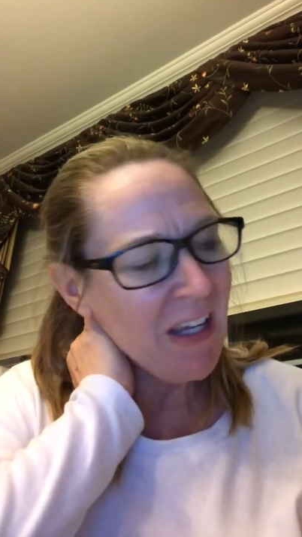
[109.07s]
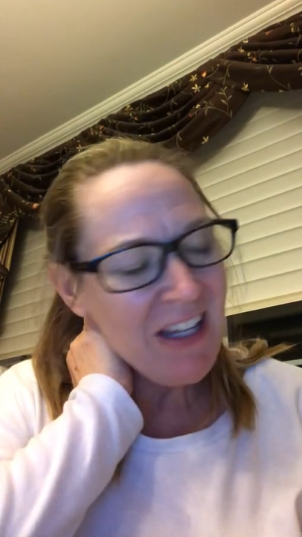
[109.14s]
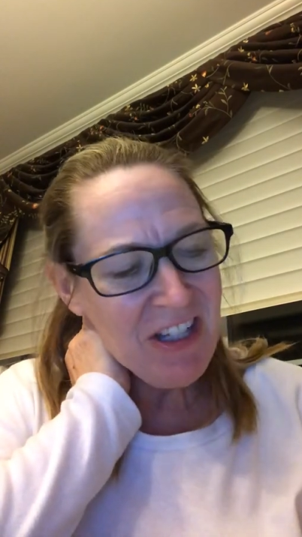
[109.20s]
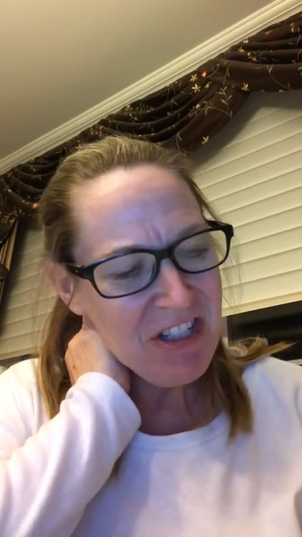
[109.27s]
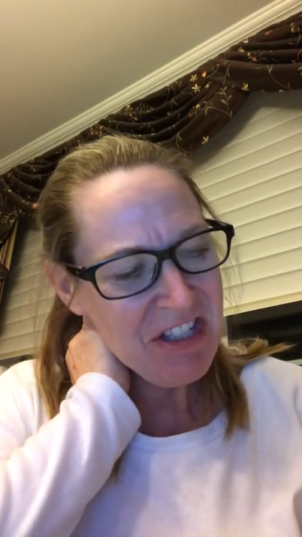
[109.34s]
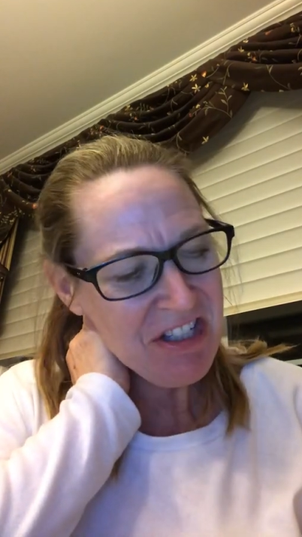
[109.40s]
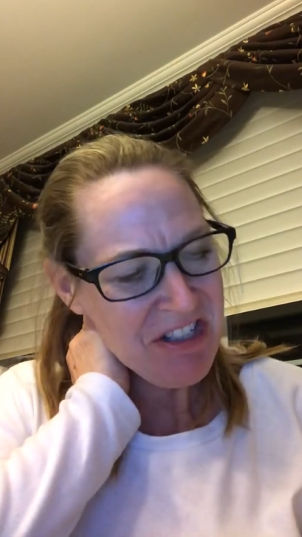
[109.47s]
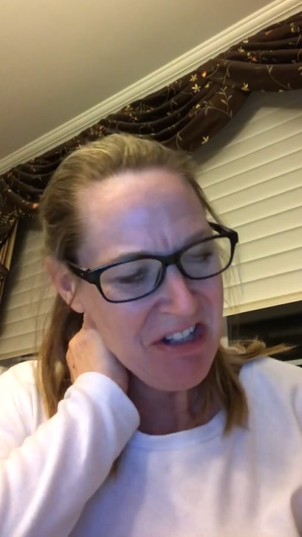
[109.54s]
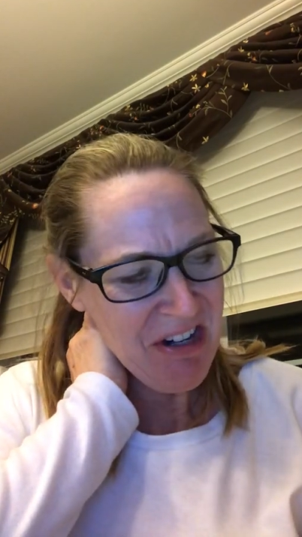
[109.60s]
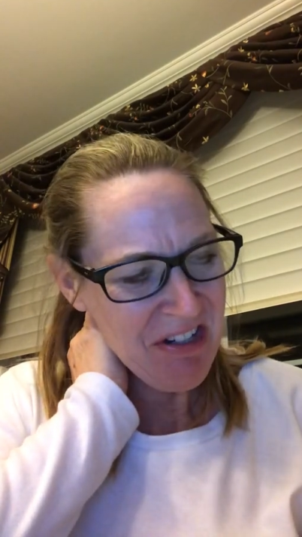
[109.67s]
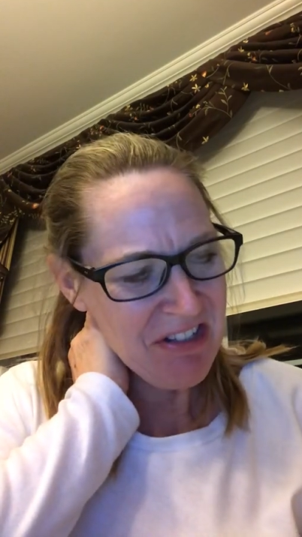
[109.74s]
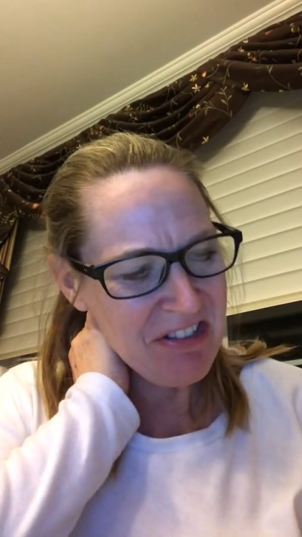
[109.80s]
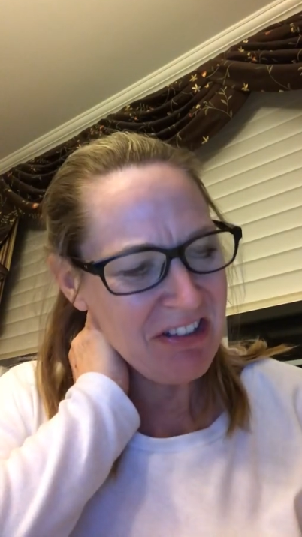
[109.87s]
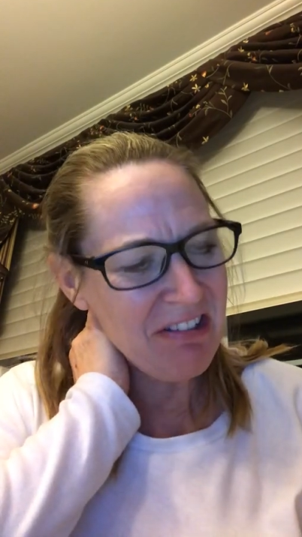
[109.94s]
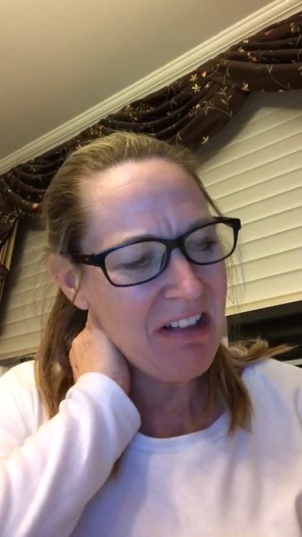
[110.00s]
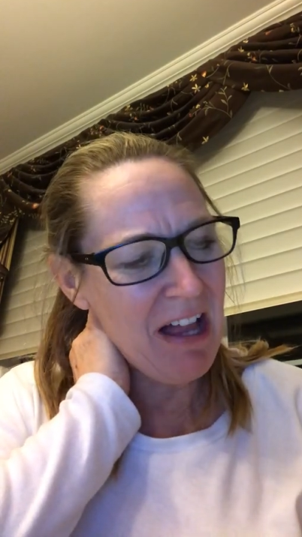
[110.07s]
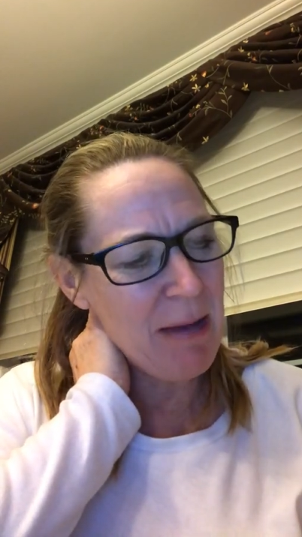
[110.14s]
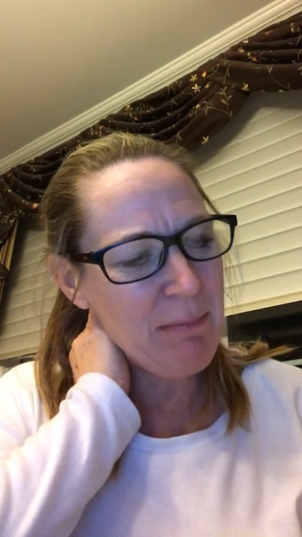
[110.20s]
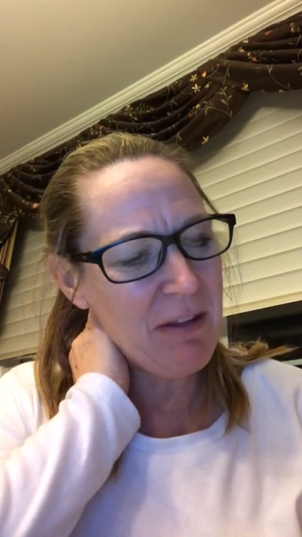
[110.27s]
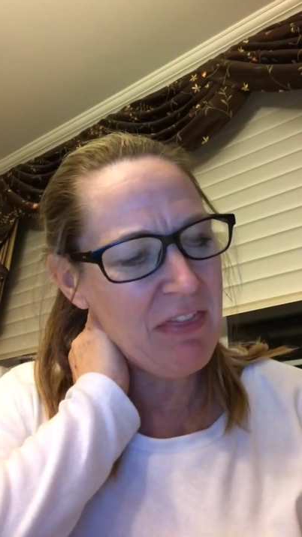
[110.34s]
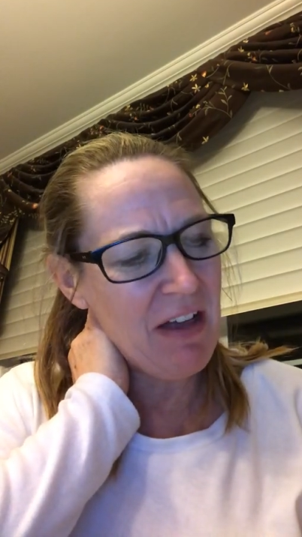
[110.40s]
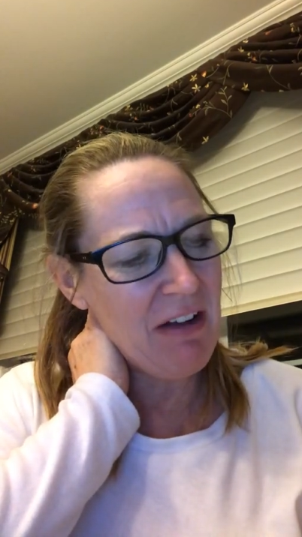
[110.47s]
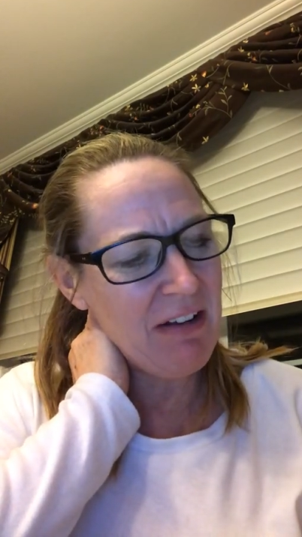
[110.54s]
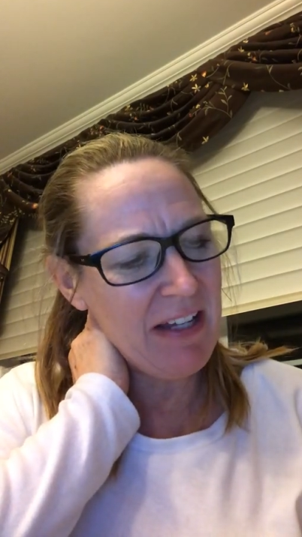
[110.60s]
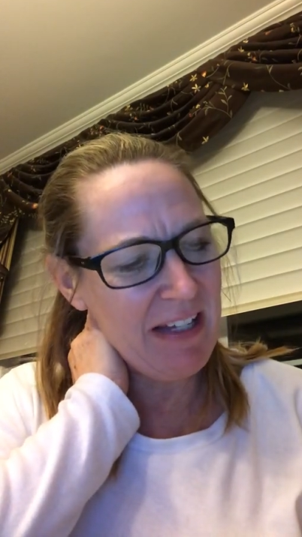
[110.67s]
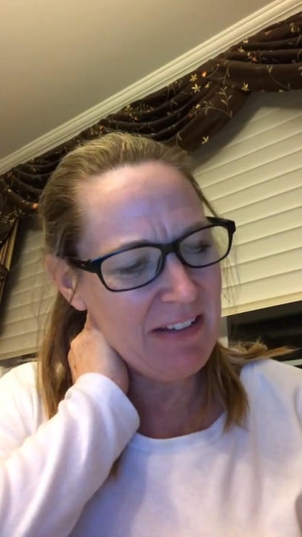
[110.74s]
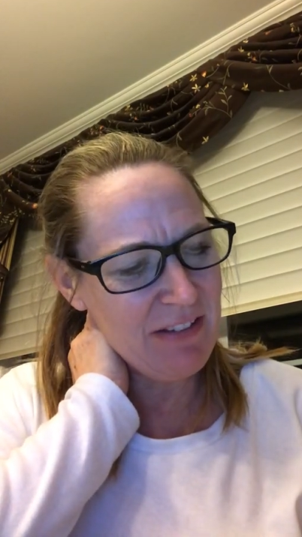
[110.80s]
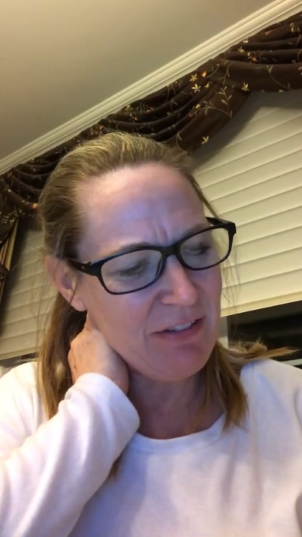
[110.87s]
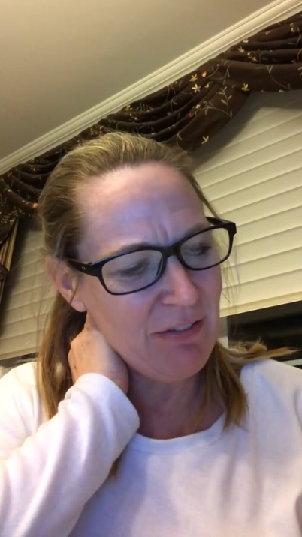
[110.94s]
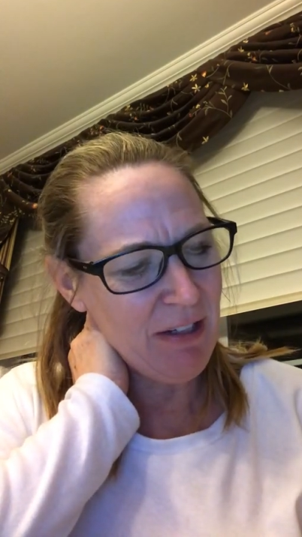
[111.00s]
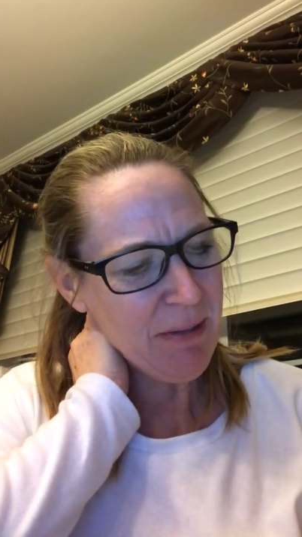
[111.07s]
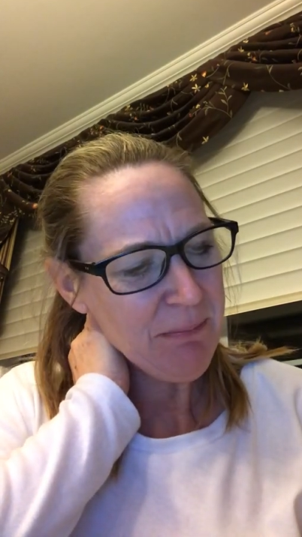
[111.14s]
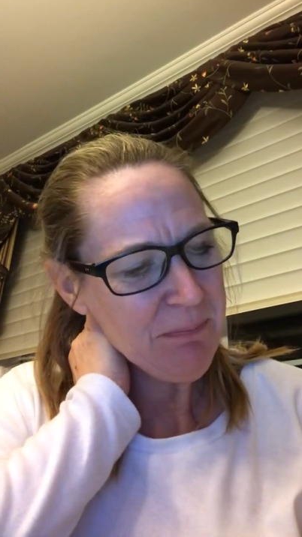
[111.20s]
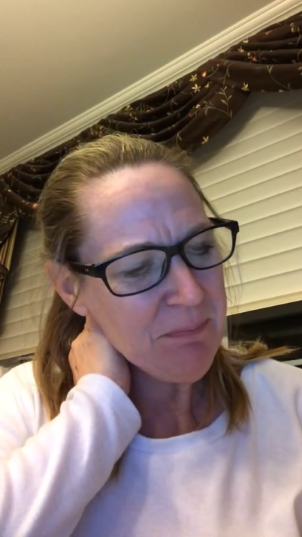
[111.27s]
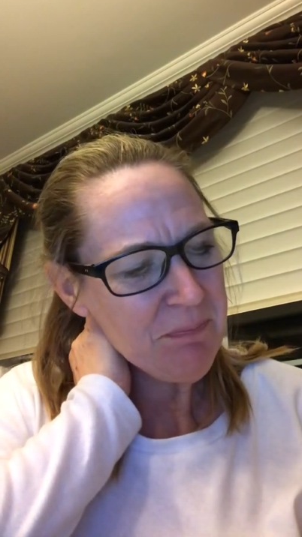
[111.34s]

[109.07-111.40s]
She started to climb without answering.